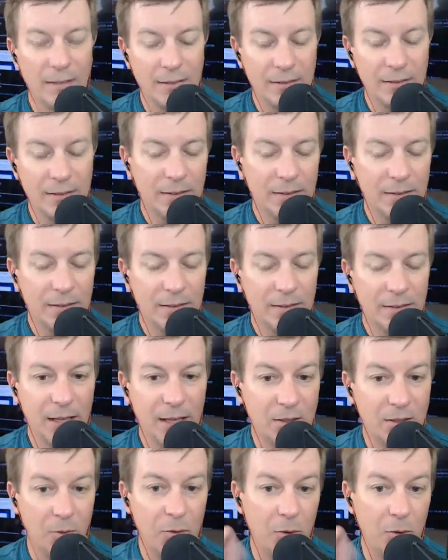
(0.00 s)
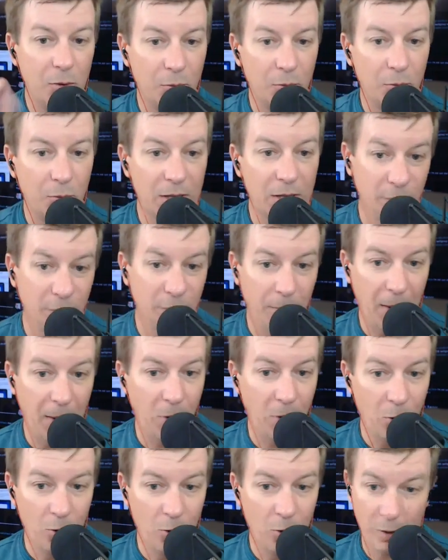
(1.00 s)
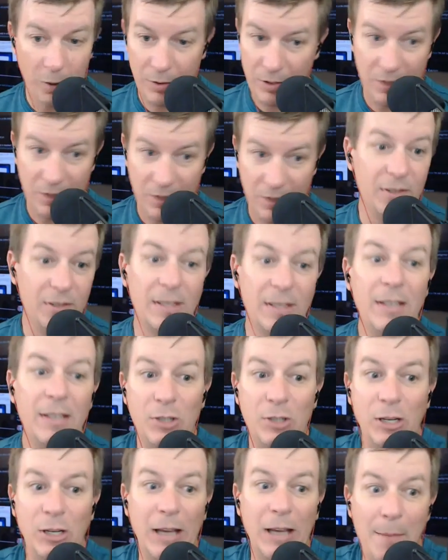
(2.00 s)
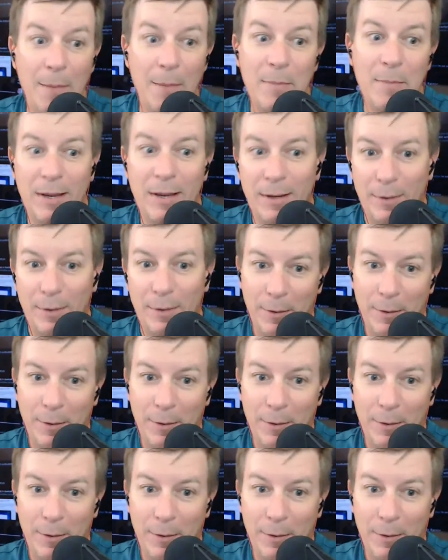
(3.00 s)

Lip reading: Yes. Let's go through the rest of my order, just since you got me here.